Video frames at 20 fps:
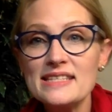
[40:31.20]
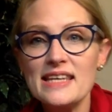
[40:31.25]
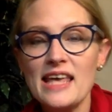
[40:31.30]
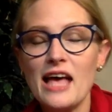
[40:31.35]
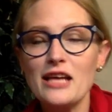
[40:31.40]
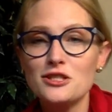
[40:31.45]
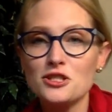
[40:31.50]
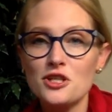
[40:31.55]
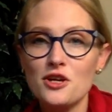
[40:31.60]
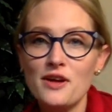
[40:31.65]

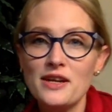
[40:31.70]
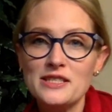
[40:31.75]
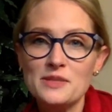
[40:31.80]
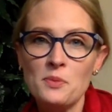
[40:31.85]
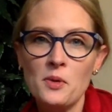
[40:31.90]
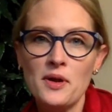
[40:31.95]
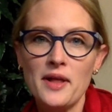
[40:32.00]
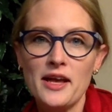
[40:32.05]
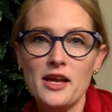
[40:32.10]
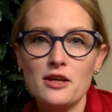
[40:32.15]
Xcaret, it's
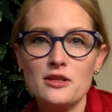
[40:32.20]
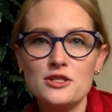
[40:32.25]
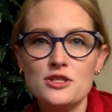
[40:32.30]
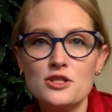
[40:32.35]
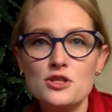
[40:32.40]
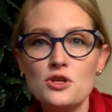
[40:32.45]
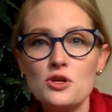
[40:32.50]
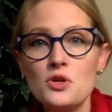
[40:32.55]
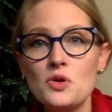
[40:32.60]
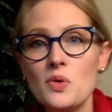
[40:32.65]
more like a
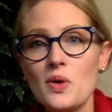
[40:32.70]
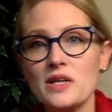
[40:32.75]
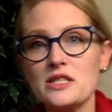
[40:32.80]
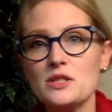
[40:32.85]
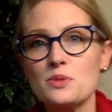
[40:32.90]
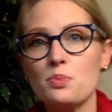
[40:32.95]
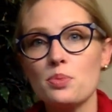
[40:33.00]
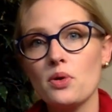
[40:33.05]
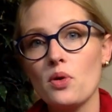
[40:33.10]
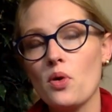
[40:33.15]
zoo.
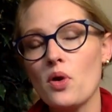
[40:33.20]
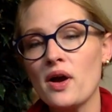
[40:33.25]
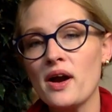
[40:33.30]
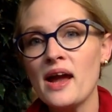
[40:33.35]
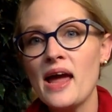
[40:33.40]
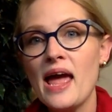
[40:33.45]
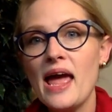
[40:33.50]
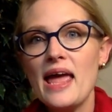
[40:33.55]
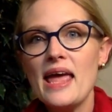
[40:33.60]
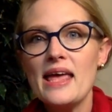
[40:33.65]
Explore
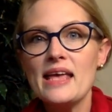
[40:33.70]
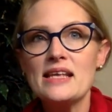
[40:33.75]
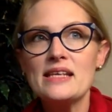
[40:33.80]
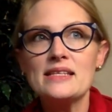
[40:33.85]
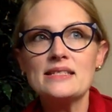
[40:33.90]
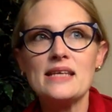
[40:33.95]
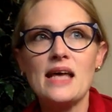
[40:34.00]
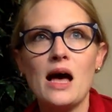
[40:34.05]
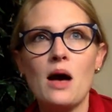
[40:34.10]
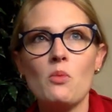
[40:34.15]

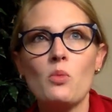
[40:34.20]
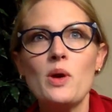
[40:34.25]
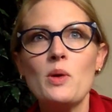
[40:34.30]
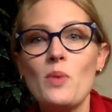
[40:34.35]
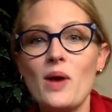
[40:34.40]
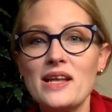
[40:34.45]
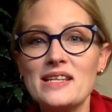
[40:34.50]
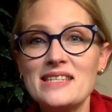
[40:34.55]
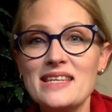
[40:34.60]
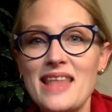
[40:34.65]
is we
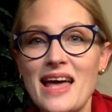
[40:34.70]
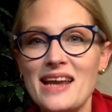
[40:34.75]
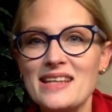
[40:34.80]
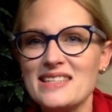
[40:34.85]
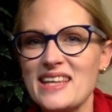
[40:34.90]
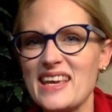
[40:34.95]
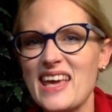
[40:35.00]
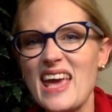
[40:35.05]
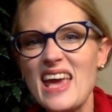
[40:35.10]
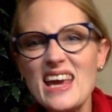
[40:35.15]
went and did that.
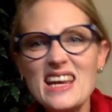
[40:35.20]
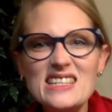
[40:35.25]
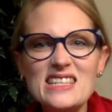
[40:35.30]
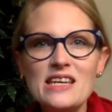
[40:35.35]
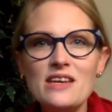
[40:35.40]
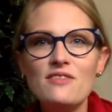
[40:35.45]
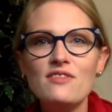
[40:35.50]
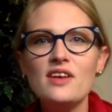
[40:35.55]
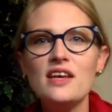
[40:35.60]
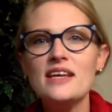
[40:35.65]
It's like
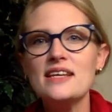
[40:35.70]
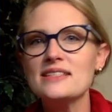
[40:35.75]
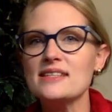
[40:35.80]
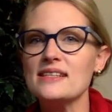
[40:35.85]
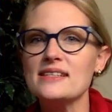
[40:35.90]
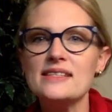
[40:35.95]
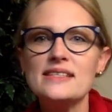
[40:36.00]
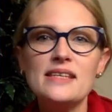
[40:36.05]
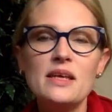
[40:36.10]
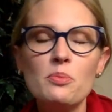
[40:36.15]
ATVs
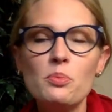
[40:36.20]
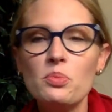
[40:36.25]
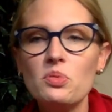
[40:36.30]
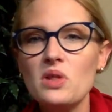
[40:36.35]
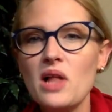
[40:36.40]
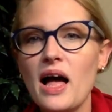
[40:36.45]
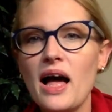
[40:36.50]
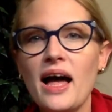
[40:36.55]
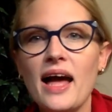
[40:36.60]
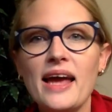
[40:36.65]
and zip
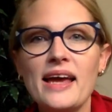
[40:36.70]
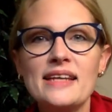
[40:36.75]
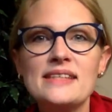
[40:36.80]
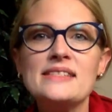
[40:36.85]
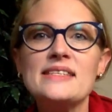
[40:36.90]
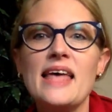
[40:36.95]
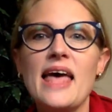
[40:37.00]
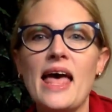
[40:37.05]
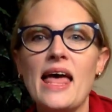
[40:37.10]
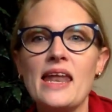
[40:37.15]

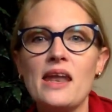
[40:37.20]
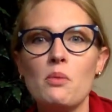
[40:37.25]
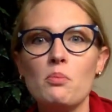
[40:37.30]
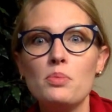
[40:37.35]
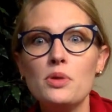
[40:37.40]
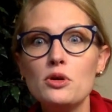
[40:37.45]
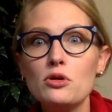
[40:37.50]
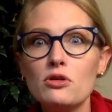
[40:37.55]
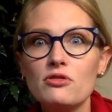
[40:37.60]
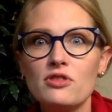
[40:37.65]
lines and a
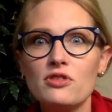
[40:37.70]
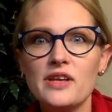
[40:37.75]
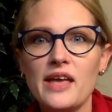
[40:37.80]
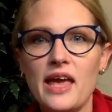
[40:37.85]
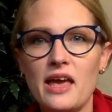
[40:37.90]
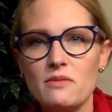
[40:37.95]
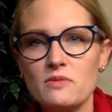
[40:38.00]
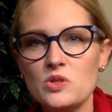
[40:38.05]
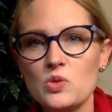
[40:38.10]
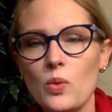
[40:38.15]
beautiful
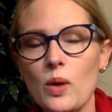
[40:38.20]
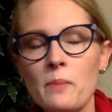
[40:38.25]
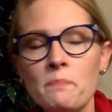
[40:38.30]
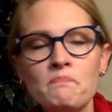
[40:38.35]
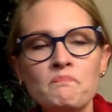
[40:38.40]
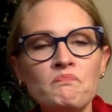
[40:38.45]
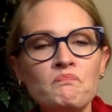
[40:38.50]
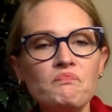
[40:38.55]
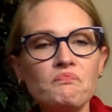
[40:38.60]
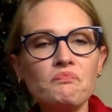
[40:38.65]
cave swim.
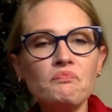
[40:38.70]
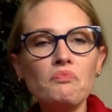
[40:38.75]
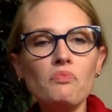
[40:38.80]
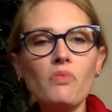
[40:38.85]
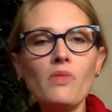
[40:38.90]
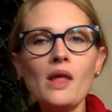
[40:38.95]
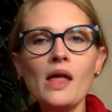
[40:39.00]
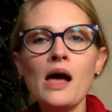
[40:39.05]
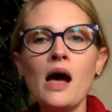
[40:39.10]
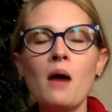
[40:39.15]

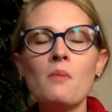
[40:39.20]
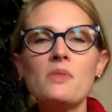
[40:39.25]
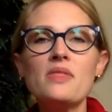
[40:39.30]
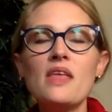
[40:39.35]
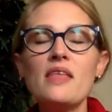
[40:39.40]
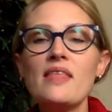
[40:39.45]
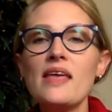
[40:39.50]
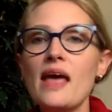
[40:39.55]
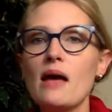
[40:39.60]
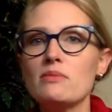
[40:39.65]

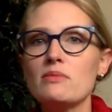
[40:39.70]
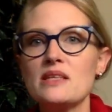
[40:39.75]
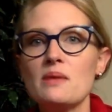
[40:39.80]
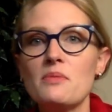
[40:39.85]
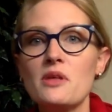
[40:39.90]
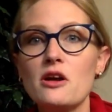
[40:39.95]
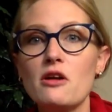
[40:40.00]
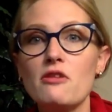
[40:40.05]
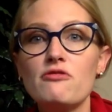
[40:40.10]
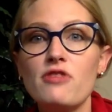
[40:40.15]
Then they have some
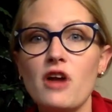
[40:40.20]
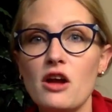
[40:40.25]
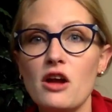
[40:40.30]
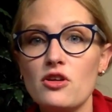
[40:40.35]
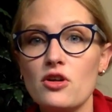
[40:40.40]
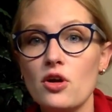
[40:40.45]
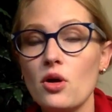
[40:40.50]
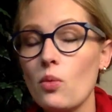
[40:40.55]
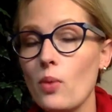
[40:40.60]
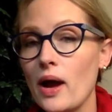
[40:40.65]
that are
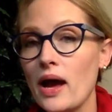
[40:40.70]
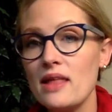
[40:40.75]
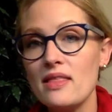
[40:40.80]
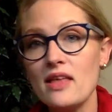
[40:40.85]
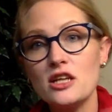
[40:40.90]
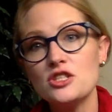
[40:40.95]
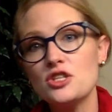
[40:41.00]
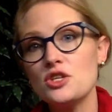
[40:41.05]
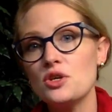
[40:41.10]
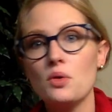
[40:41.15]
farther away
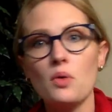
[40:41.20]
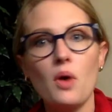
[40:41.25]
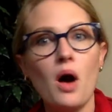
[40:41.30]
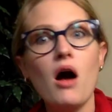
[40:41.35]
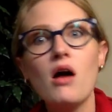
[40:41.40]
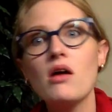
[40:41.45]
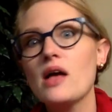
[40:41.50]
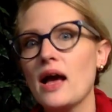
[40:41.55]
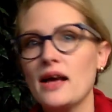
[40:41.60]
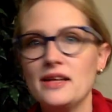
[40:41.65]
that do
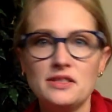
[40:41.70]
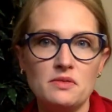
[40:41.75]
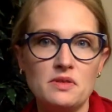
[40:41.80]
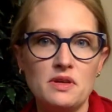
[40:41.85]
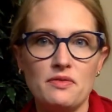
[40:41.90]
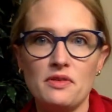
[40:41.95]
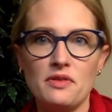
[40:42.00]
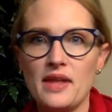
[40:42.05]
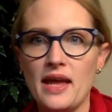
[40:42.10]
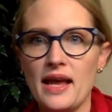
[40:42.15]
all kinds of
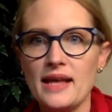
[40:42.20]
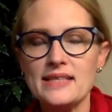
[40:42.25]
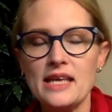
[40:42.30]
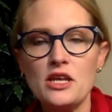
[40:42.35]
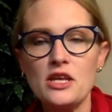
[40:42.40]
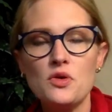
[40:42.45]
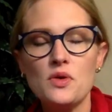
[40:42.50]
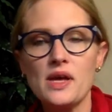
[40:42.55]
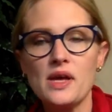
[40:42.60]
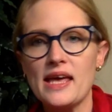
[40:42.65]
different things,
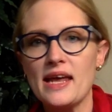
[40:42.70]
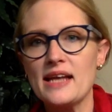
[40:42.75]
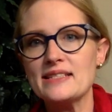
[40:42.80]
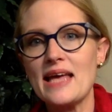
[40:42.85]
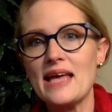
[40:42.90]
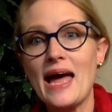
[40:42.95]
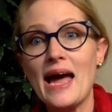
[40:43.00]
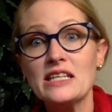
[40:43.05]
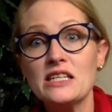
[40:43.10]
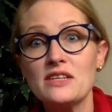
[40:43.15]
and you can get as
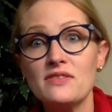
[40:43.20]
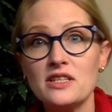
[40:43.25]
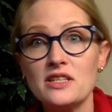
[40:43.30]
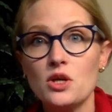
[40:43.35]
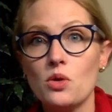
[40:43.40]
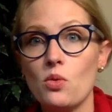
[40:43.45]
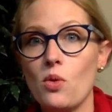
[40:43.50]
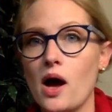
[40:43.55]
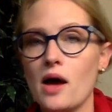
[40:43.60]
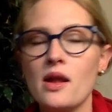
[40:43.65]
active as
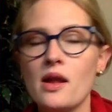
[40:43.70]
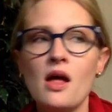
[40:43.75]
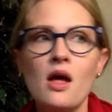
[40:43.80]
you want.